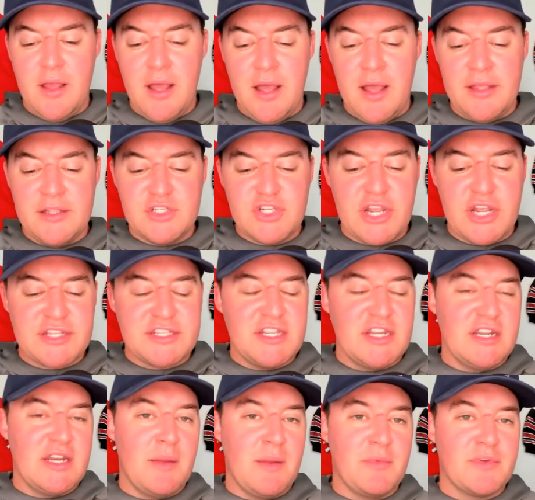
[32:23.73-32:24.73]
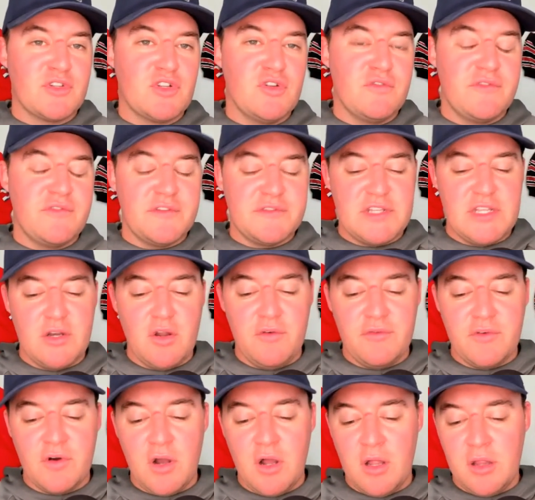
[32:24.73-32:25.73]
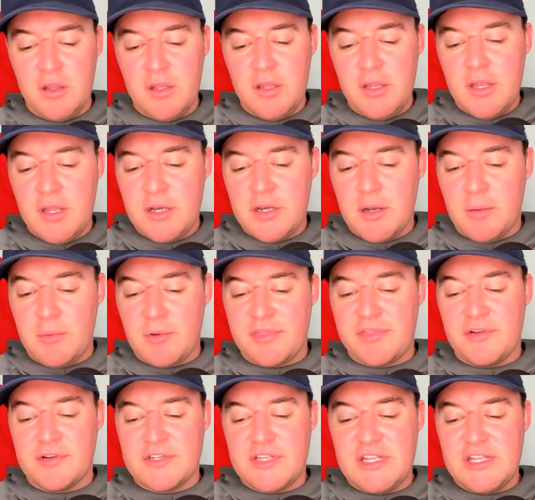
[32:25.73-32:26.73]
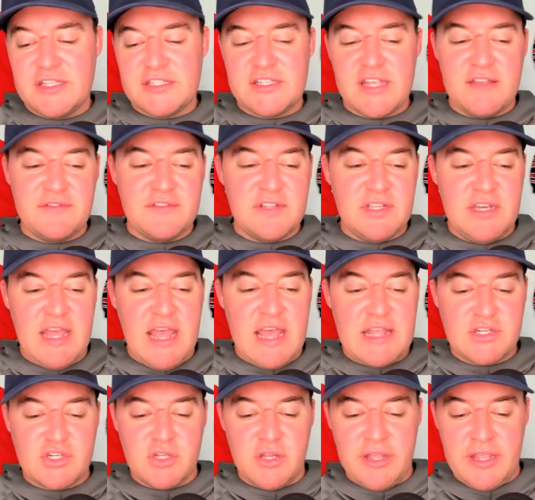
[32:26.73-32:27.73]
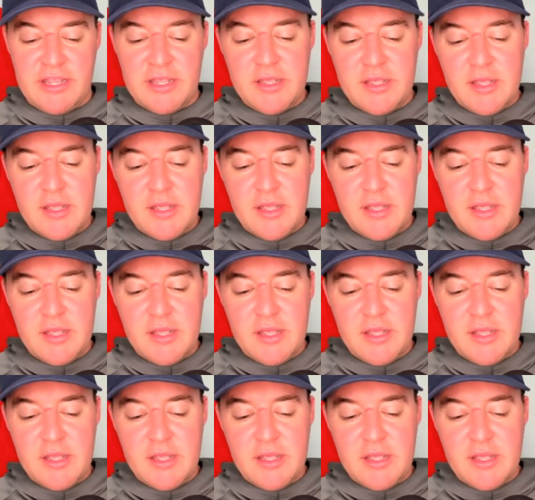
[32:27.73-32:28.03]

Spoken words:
He checks in at number 215 overall, number 13 safety nationally.